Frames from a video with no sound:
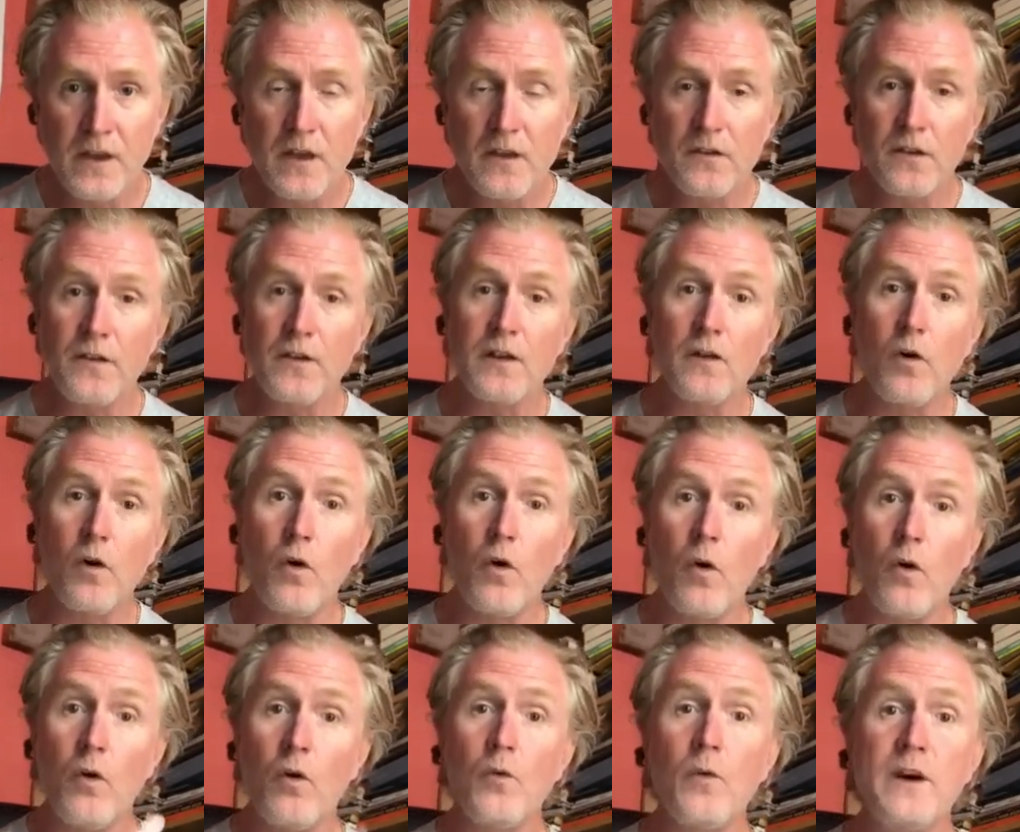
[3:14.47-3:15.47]
So they'll
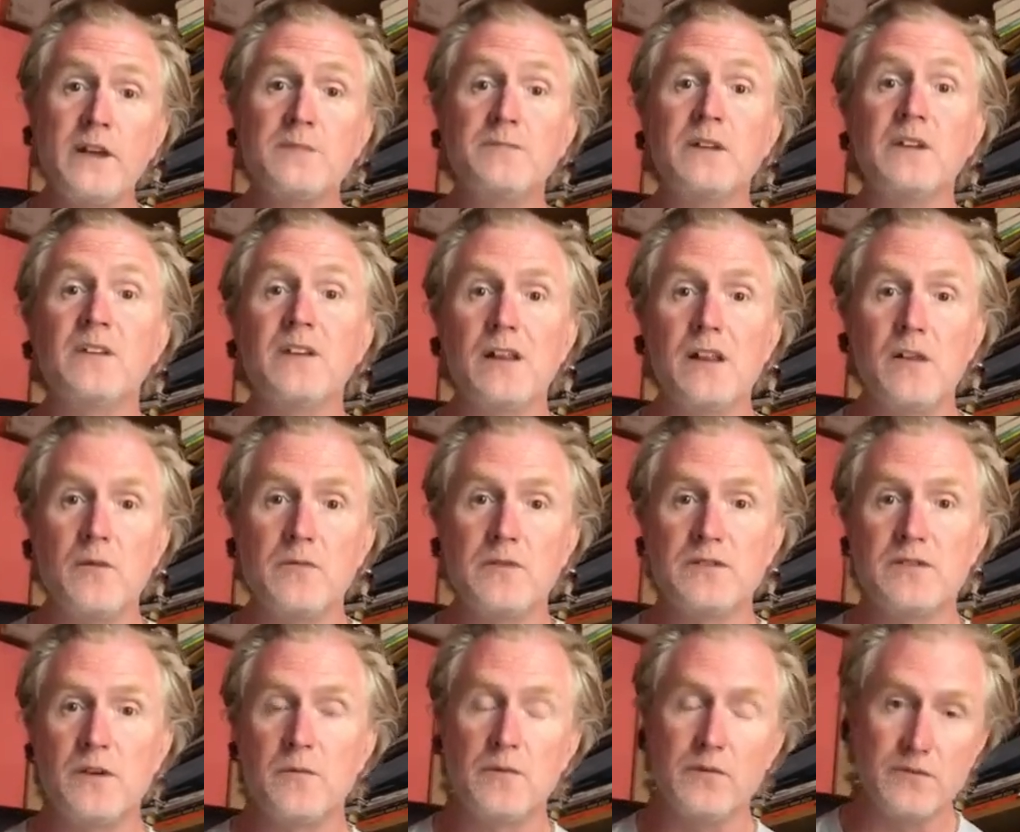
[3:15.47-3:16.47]
always be dealing with
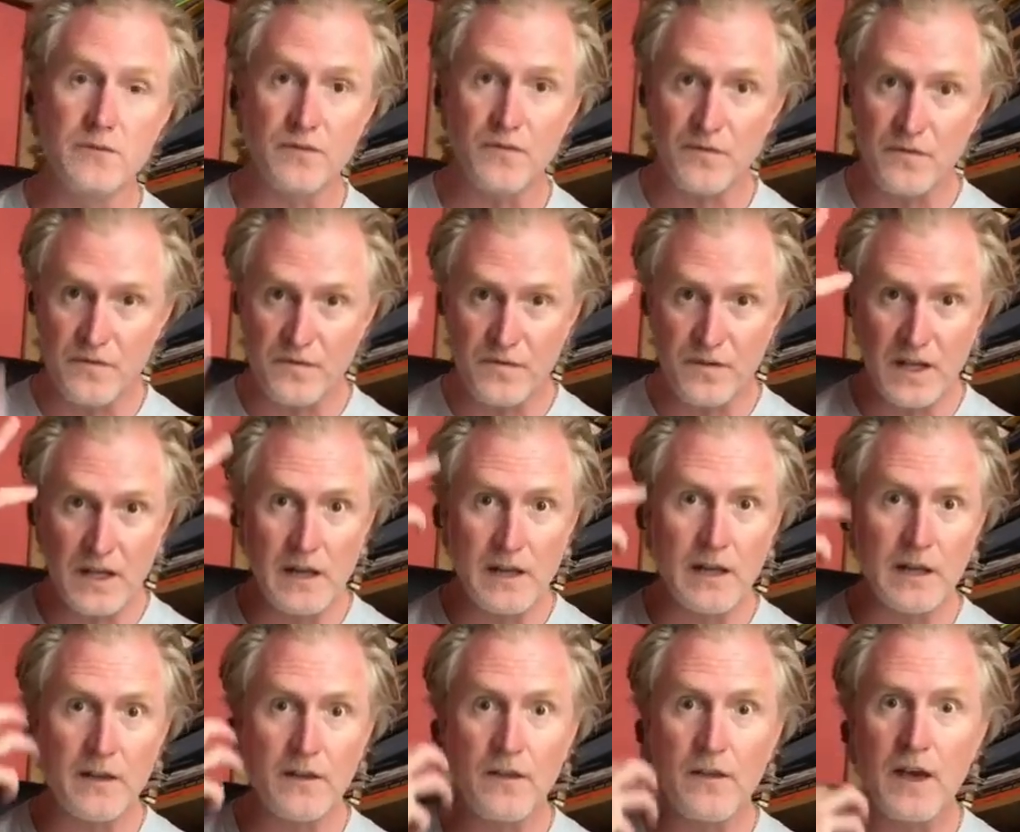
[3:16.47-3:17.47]
someone who's filling